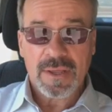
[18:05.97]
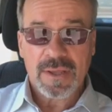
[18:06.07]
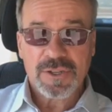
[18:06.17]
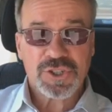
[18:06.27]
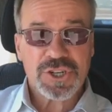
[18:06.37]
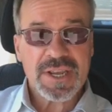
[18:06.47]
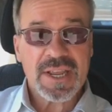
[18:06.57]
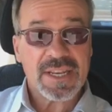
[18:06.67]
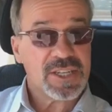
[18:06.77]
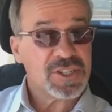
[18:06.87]

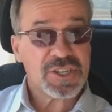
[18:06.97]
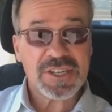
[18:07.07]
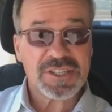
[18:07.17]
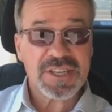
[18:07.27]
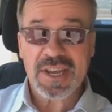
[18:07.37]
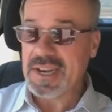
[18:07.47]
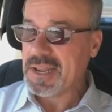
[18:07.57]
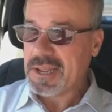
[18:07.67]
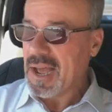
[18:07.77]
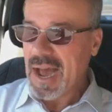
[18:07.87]
She said,
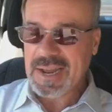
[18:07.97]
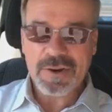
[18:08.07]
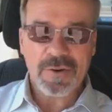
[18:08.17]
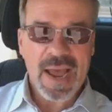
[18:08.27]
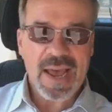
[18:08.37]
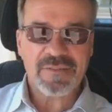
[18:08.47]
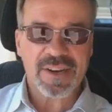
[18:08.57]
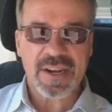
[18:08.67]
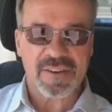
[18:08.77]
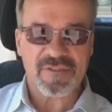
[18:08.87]
I don't have
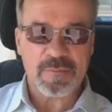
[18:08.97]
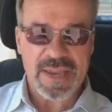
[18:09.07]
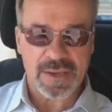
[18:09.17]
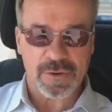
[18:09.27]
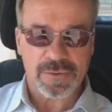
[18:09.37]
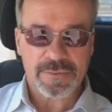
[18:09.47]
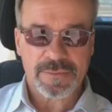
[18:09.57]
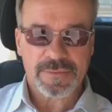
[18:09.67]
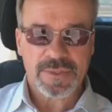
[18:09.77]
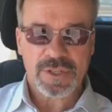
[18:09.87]
enough meal
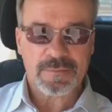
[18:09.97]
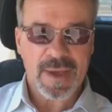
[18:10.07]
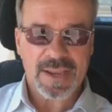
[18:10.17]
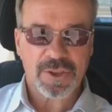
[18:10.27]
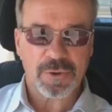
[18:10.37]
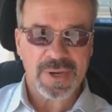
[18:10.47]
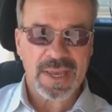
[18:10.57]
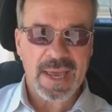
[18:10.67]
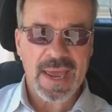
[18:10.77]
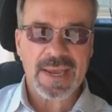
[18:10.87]
to make you a
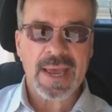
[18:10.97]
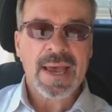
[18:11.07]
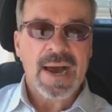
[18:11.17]
cake.